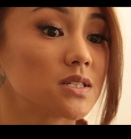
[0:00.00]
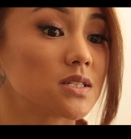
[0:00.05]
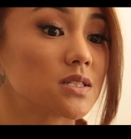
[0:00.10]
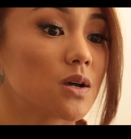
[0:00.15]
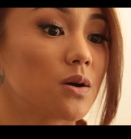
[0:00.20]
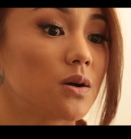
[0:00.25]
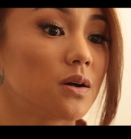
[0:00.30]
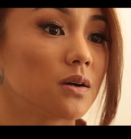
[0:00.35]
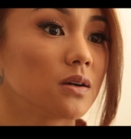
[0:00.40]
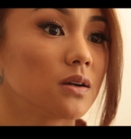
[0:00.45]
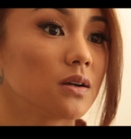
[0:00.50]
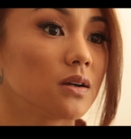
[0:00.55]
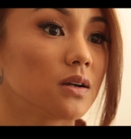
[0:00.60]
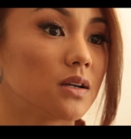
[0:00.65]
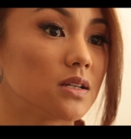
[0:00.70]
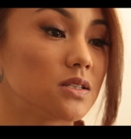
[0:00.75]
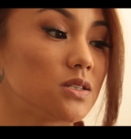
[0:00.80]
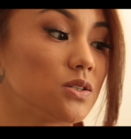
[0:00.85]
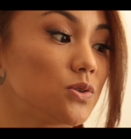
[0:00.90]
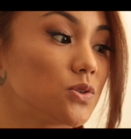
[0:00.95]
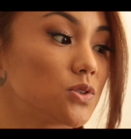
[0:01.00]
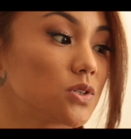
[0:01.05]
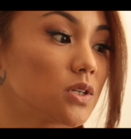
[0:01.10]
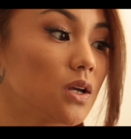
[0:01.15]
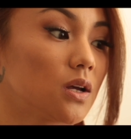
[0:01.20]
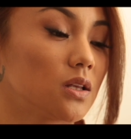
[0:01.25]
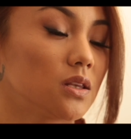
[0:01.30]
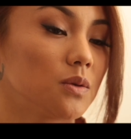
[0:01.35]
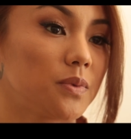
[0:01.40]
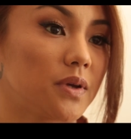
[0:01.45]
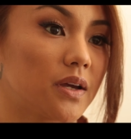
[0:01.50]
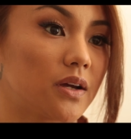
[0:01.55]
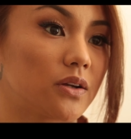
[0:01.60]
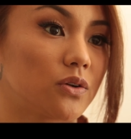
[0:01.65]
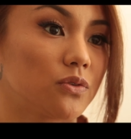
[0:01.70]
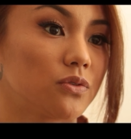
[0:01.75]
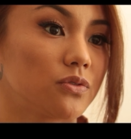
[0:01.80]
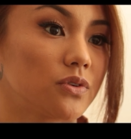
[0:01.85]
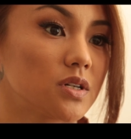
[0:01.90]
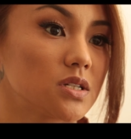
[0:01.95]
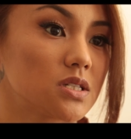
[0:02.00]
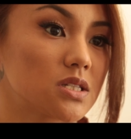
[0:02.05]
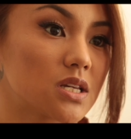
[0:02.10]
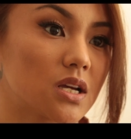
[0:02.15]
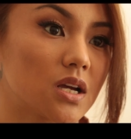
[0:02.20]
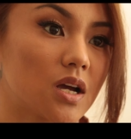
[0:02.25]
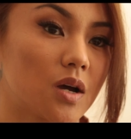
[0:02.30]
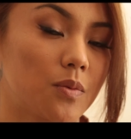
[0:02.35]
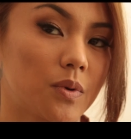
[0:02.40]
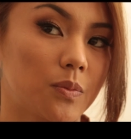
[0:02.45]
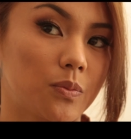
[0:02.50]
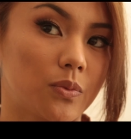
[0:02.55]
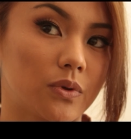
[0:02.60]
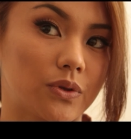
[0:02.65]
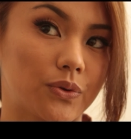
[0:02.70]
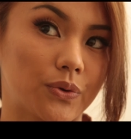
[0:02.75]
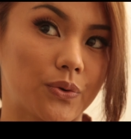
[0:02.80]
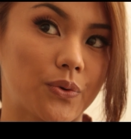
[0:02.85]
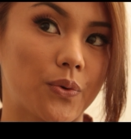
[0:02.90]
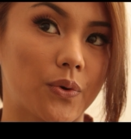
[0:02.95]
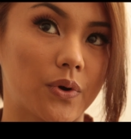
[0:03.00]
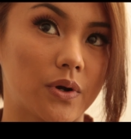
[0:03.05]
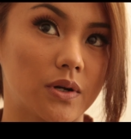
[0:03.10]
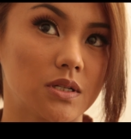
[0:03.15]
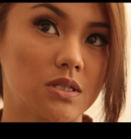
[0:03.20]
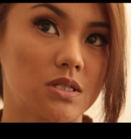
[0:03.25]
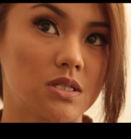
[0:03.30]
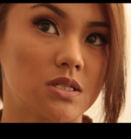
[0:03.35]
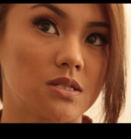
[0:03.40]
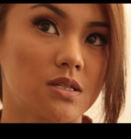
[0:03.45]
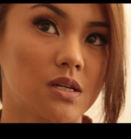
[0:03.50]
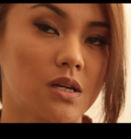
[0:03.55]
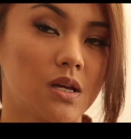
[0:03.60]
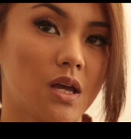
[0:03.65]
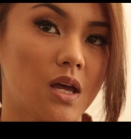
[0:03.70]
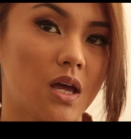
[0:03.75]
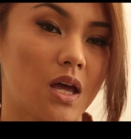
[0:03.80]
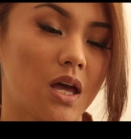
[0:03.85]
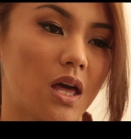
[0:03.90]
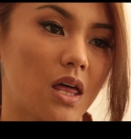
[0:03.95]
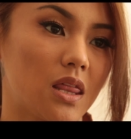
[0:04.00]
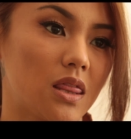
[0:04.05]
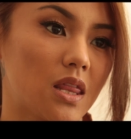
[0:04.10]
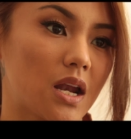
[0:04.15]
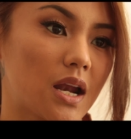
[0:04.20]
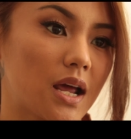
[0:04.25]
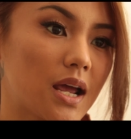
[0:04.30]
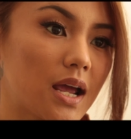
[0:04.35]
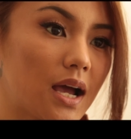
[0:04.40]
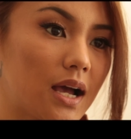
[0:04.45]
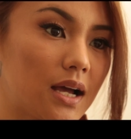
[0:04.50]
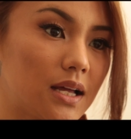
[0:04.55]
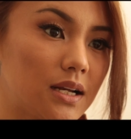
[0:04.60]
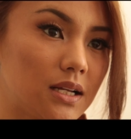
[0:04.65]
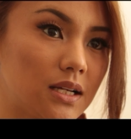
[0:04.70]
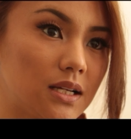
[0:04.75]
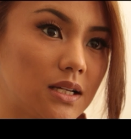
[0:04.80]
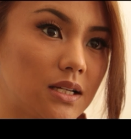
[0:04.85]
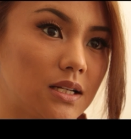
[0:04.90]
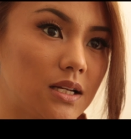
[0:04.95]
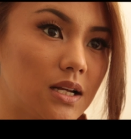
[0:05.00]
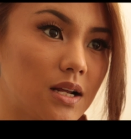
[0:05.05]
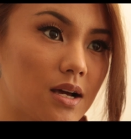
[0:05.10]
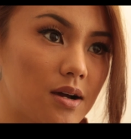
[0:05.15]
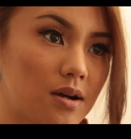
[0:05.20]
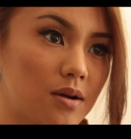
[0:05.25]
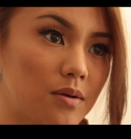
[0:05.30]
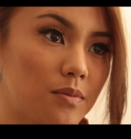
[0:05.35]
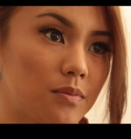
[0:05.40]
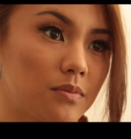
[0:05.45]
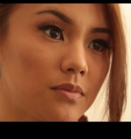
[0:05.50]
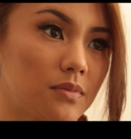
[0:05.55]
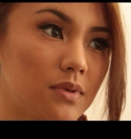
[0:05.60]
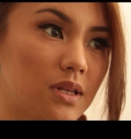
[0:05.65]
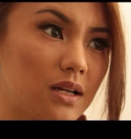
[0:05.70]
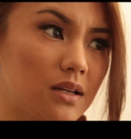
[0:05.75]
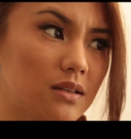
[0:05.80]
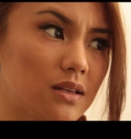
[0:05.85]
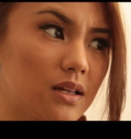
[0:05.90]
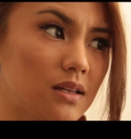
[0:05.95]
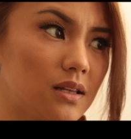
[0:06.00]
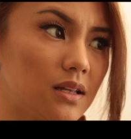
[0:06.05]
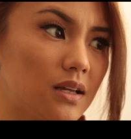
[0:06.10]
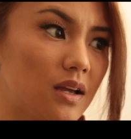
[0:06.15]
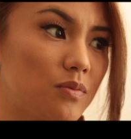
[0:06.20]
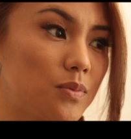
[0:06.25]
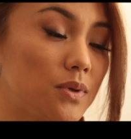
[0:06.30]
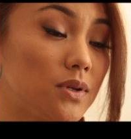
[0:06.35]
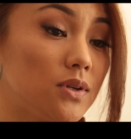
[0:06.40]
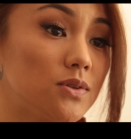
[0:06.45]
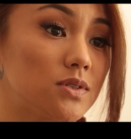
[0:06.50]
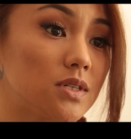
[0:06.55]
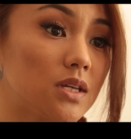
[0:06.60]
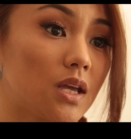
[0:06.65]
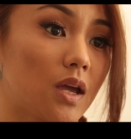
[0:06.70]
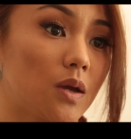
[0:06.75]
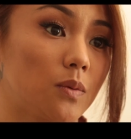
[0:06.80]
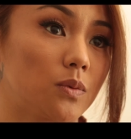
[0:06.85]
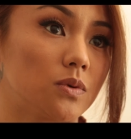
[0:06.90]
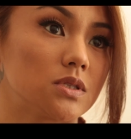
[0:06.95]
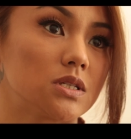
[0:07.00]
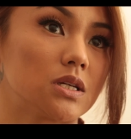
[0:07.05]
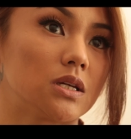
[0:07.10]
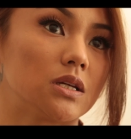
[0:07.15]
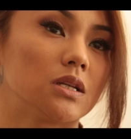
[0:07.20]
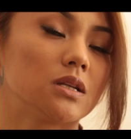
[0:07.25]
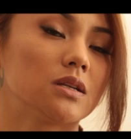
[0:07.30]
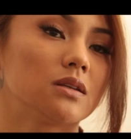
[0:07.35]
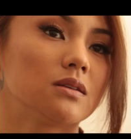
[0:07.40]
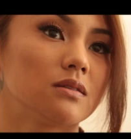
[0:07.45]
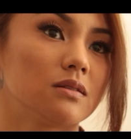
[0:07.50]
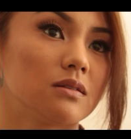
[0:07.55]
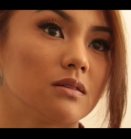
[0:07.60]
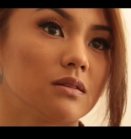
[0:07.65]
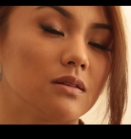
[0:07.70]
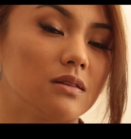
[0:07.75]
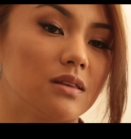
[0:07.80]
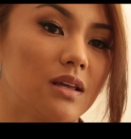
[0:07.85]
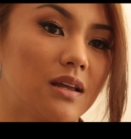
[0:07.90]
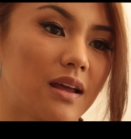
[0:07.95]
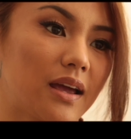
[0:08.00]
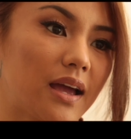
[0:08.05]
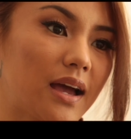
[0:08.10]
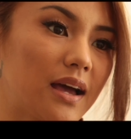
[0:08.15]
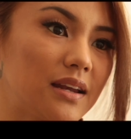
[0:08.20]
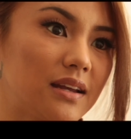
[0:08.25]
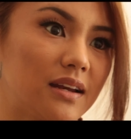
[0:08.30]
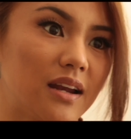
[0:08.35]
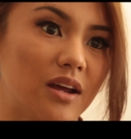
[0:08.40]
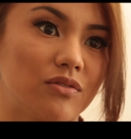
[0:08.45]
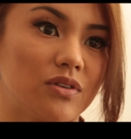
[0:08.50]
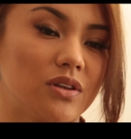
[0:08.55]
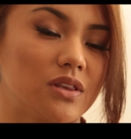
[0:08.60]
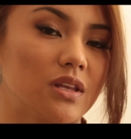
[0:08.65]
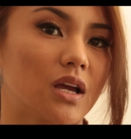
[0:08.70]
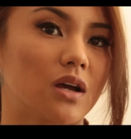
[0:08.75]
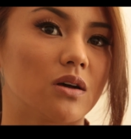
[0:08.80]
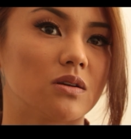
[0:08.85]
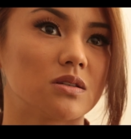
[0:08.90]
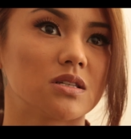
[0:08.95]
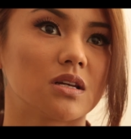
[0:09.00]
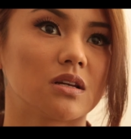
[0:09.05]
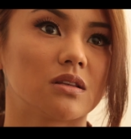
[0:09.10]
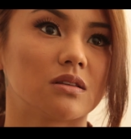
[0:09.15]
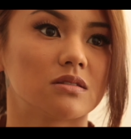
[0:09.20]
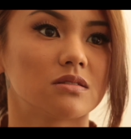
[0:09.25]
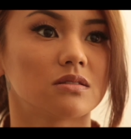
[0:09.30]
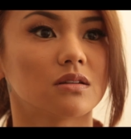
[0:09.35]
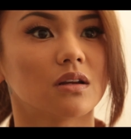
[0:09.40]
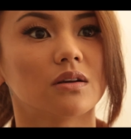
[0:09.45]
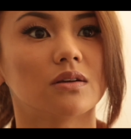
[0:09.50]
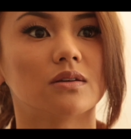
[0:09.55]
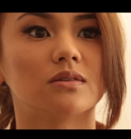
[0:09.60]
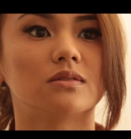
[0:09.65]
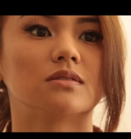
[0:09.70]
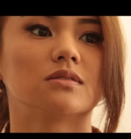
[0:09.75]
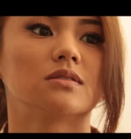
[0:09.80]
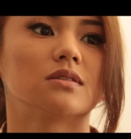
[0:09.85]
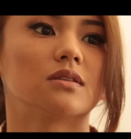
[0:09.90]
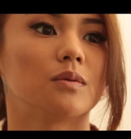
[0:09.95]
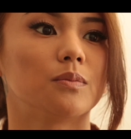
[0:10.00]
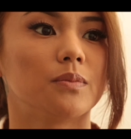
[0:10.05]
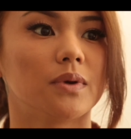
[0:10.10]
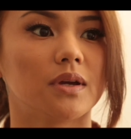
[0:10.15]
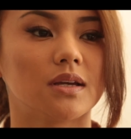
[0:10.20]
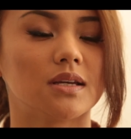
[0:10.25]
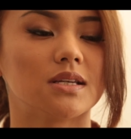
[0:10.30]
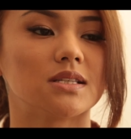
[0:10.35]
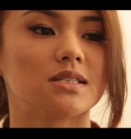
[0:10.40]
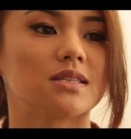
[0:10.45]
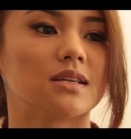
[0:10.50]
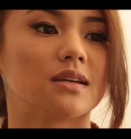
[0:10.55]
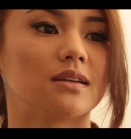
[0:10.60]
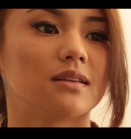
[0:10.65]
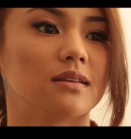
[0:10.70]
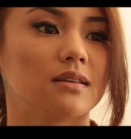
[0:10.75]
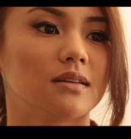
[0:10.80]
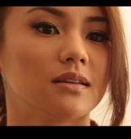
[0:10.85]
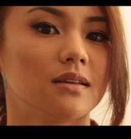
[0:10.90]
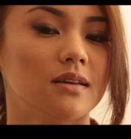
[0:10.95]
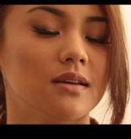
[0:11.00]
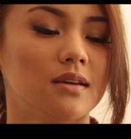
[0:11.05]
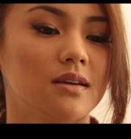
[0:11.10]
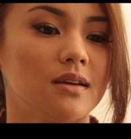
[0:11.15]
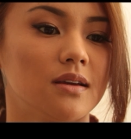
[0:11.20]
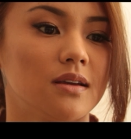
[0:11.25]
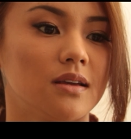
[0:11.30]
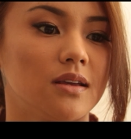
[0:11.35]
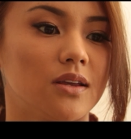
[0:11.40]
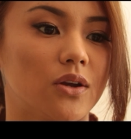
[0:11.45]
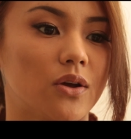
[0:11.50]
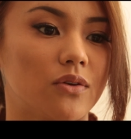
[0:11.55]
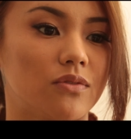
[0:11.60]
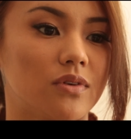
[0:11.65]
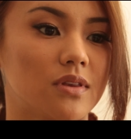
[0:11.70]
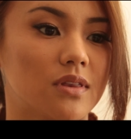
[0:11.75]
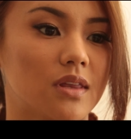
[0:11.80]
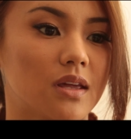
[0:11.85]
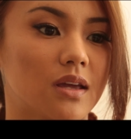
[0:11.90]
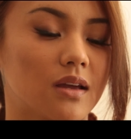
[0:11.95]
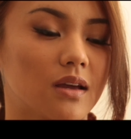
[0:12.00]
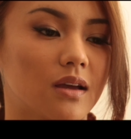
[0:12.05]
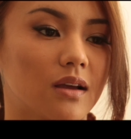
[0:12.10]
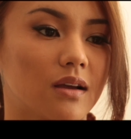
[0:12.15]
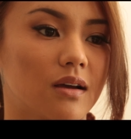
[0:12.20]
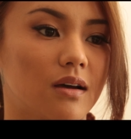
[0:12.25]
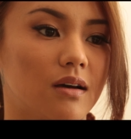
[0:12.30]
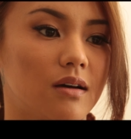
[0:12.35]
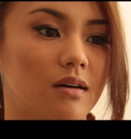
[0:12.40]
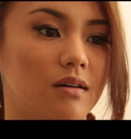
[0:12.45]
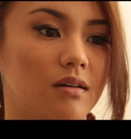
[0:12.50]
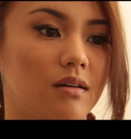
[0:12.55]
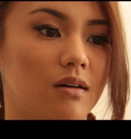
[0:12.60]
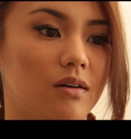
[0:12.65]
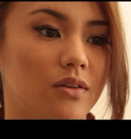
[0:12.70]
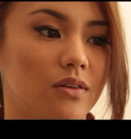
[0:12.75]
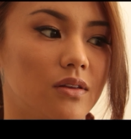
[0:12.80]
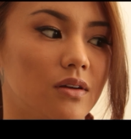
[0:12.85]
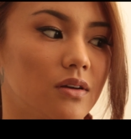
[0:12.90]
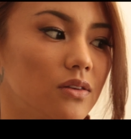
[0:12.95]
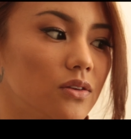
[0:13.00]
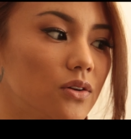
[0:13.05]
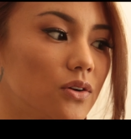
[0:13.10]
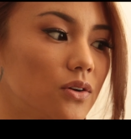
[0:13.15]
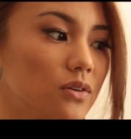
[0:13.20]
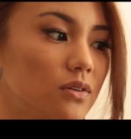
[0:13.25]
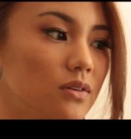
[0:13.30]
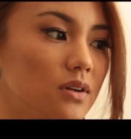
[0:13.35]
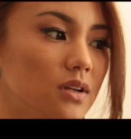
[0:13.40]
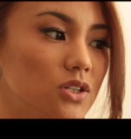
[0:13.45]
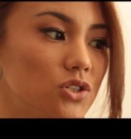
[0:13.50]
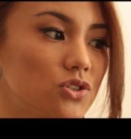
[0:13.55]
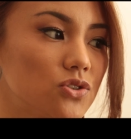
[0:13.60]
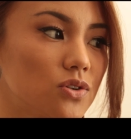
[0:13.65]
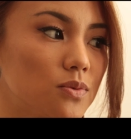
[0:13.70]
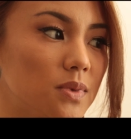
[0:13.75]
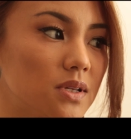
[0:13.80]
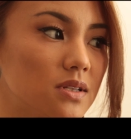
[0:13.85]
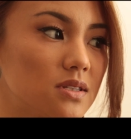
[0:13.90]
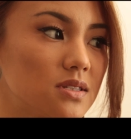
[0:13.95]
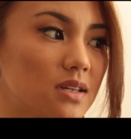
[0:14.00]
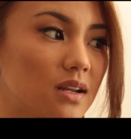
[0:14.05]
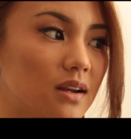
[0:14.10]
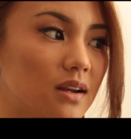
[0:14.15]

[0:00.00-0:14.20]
a song, it's usually on the piano first. I come up with the chords, and then I add in, like lately I've been using Ableton. Then I add in everything else, like the snares and the bass and, you know, everything, all the other instruments